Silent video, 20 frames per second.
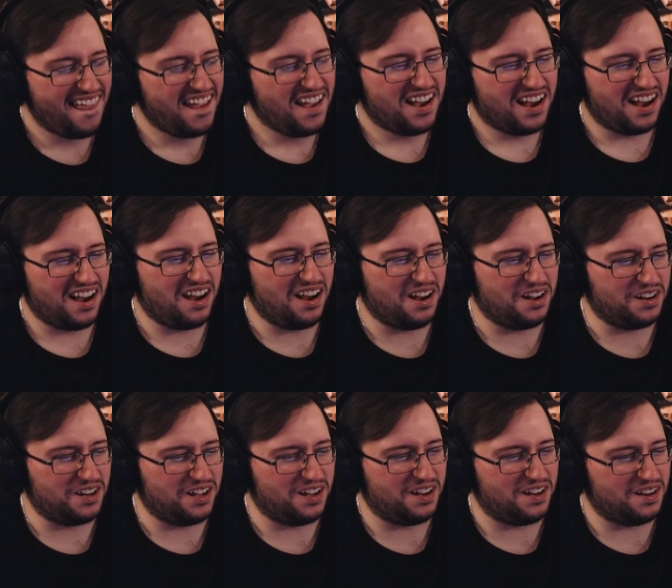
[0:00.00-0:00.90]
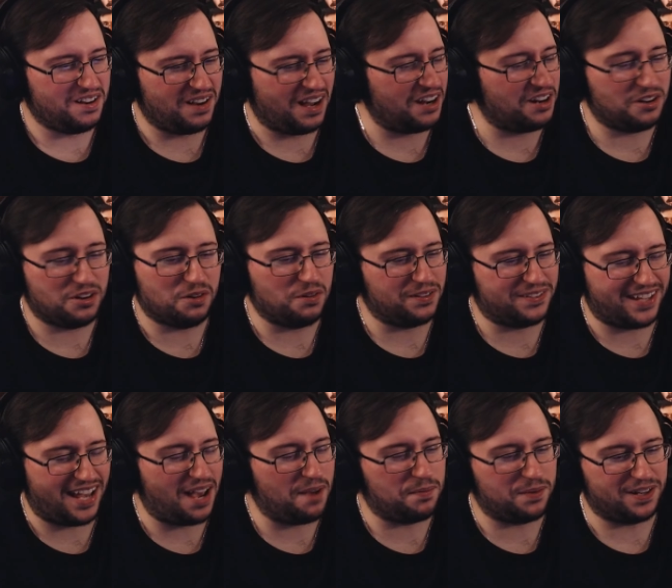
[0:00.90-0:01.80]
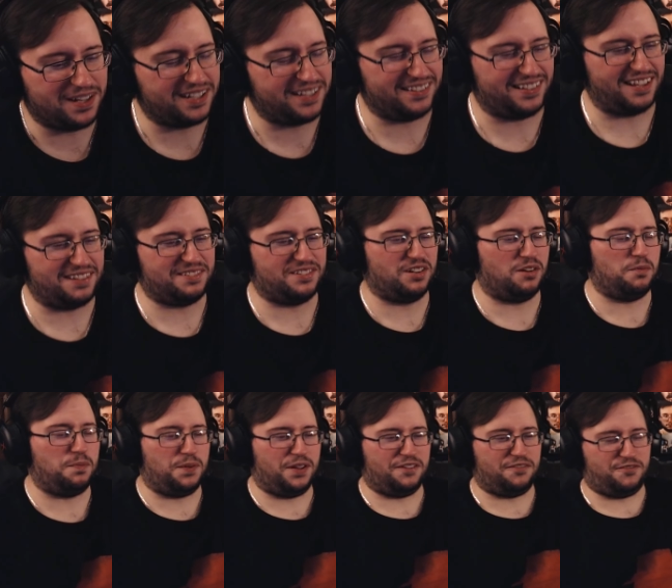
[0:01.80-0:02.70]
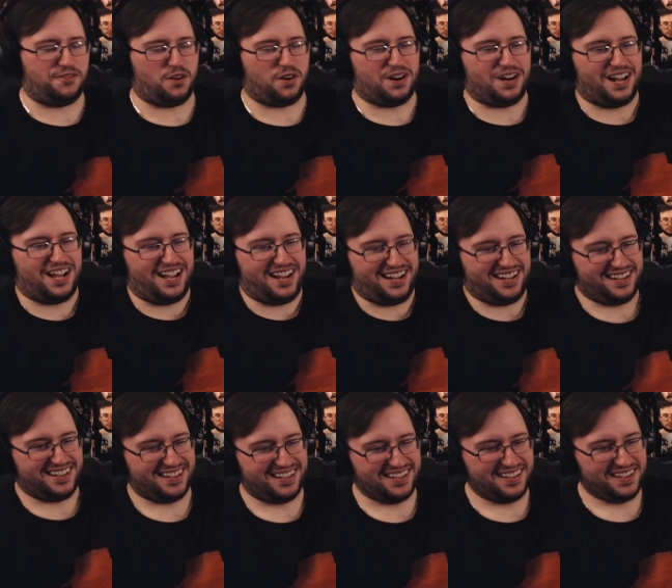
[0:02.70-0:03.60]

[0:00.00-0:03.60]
oh no, I don't know what's happening because I don't play Fortnite.